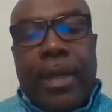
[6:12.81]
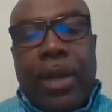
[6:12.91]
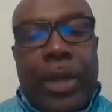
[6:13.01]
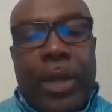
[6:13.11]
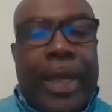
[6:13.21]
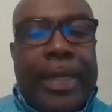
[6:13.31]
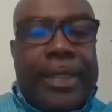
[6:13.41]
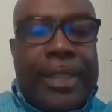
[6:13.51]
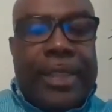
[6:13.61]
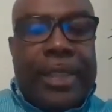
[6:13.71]
online
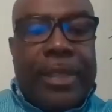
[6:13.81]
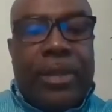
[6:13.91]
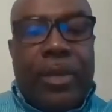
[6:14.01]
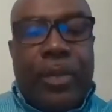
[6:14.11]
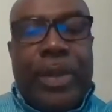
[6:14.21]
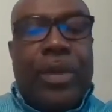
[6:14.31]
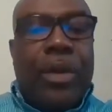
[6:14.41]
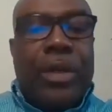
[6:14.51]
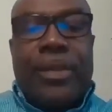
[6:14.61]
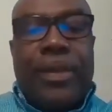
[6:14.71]
teaching with
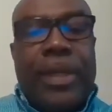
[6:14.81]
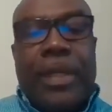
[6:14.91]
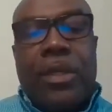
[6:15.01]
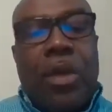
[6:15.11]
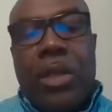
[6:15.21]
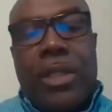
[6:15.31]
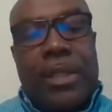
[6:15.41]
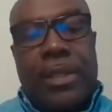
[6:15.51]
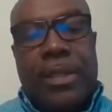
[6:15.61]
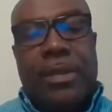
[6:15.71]
correspondence
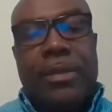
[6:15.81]
courses.